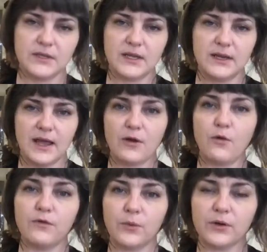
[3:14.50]
and not
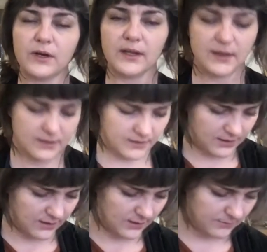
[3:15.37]
overwork it
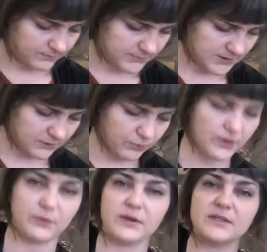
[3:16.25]
to the
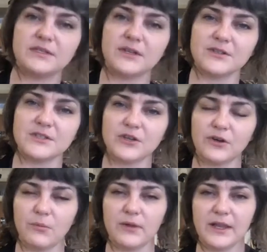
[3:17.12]
point where it starts to
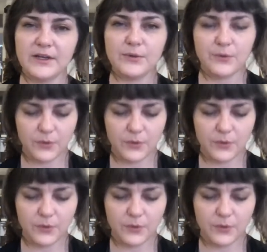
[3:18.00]
crumble on you.